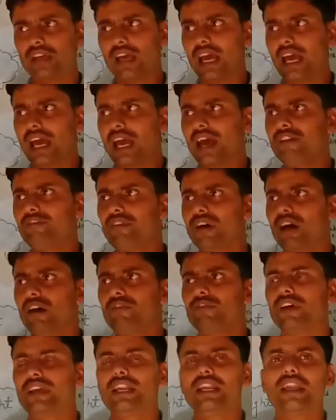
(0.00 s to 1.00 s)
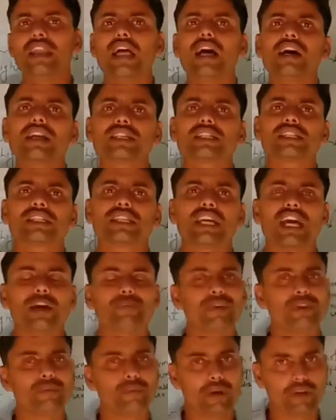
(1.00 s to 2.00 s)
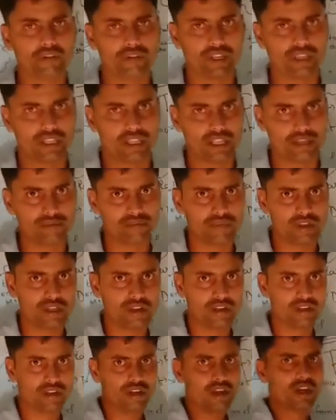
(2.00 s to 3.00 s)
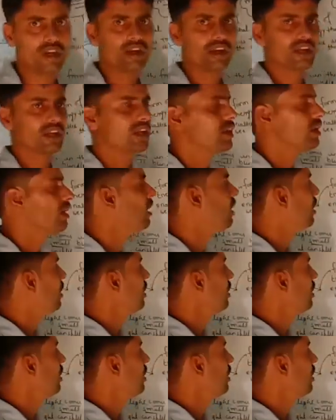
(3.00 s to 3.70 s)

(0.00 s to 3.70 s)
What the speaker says: have a very large gap in between them. Okay.